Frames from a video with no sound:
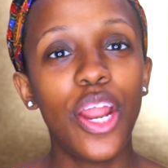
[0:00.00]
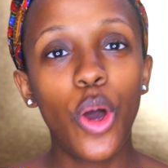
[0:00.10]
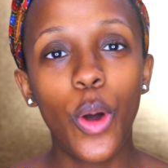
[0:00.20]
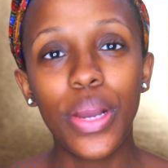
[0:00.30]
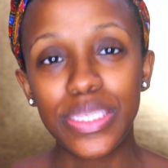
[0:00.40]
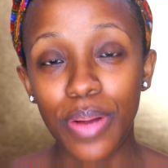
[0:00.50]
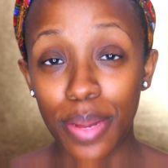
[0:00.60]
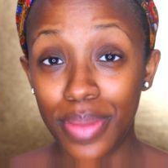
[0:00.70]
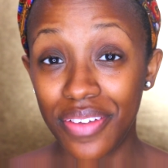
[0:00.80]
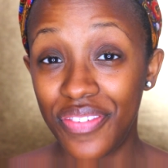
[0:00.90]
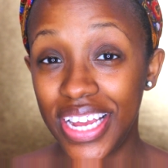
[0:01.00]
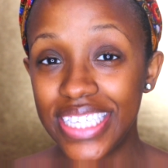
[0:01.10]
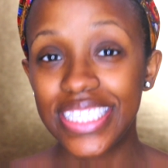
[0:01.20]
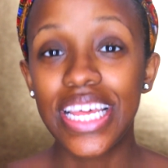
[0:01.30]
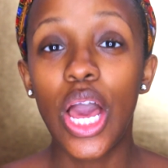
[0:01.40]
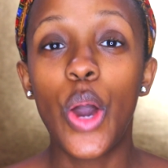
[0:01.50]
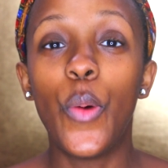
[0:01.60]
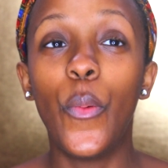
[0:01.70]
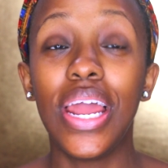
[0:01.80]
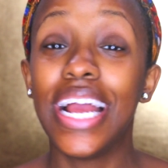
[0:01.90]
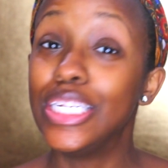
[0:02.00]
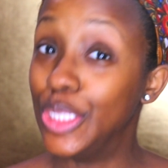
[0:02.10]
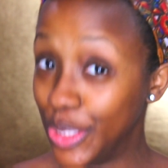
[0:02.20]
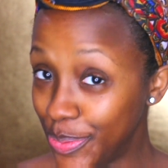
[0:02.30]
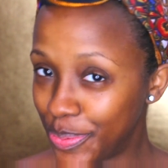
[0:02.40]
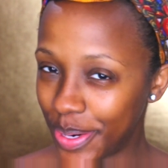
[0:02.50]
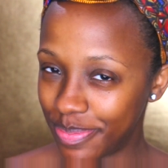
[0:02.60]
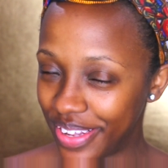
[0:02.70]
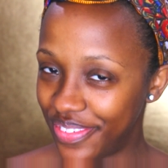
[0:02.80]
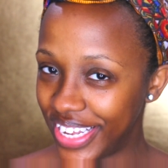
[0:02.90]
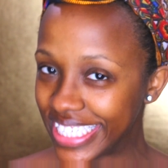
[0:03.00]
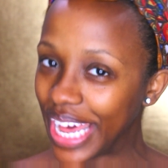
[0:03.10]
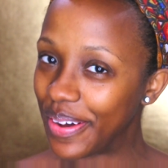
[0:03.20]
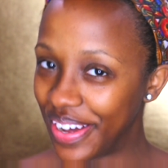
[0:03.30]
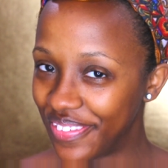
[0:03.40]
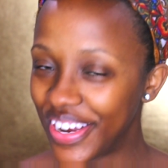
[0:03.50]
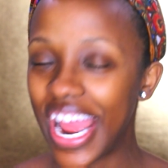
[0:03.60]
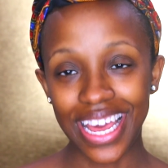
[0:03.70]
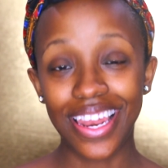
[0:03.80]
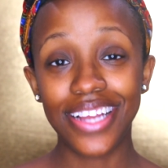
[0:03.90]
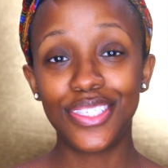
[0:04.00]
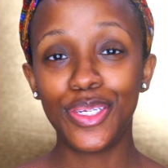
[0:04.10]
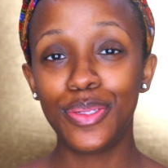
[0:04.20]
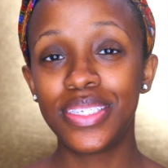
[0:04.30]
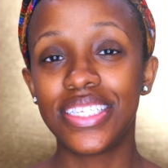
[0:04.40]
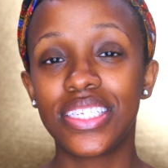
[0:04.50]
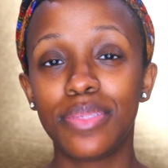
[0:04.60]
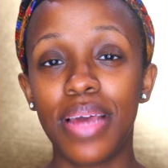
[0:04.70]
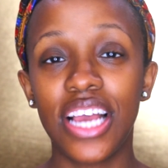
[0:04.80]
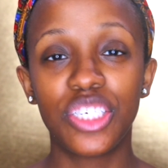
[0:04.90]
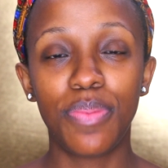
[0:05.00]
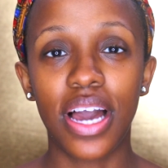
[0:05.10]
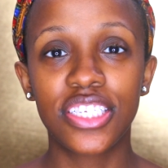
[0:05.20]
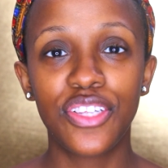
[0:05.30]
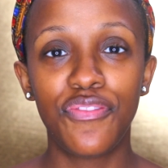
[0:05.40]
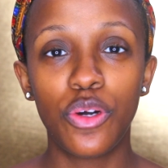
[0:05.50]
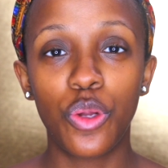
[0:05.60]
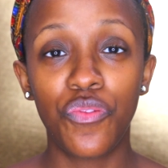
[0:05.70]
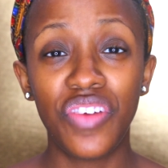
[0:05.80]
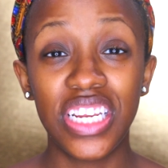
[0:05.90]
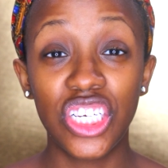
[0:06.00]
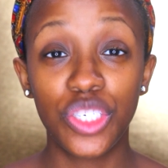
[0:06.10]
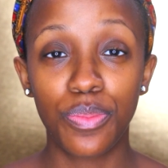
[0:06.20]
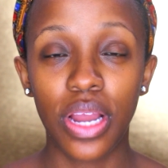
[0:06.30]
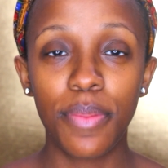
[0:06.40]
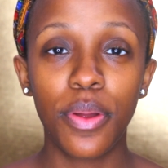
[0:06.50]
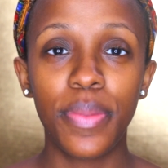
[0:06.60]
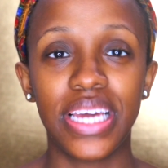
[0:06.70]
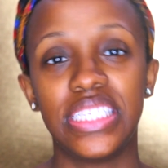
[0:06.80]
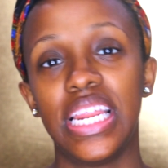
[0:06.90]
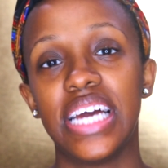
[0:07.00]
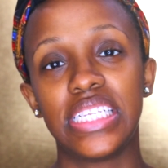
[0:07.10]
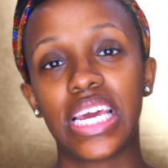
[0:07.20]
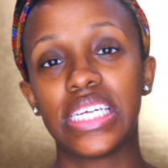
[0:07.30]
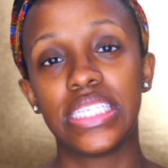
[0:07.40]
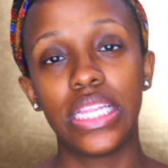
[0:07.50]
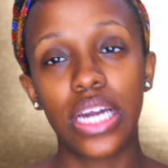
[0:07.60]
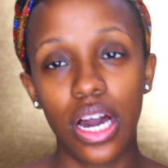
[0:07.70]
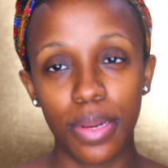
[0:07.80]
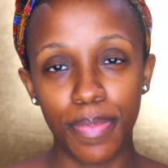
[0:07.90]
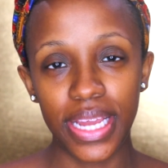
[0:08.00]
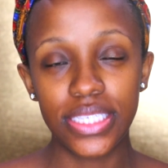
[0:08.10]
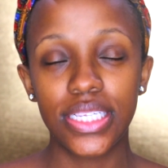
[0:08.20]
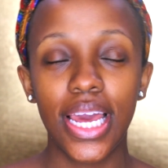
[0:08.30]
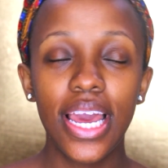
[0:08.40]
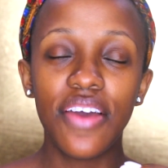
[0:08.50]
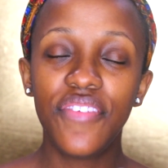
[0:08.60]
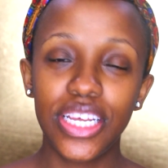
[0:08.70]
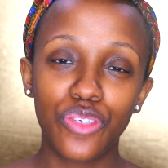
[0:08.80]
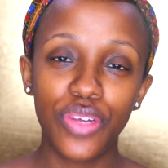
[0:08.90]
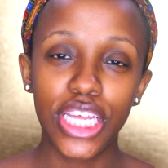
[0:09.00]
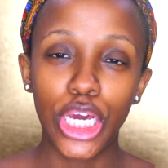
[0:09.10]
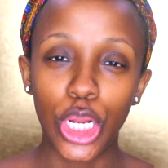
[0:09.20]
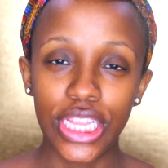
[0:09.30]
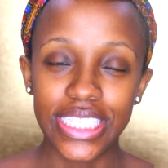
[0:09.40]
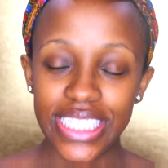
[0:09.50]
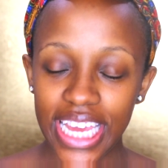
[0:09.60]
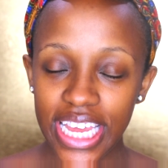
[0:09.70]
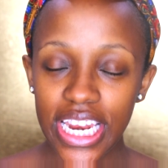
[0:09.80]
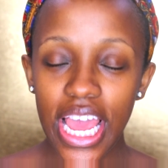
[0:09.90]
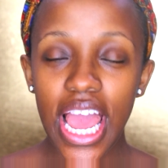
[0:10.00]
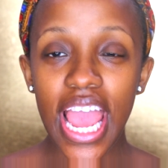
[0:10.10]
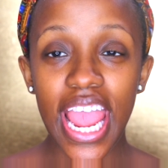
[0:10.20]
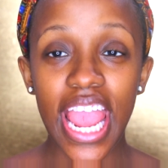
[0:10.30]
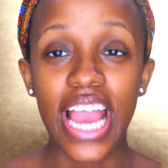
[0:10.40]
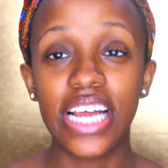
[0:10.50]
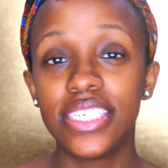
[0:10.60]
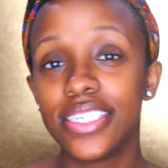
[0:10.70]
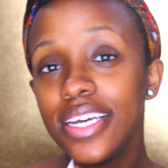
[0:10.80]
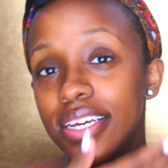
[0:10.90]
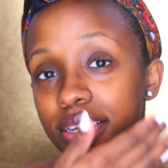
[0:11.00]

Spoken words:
I don't always prime my face. When I do prime my face, however, I like to use the Smashbox Photo Finish Primer because it has like a silicone base. Feels really good on the skin and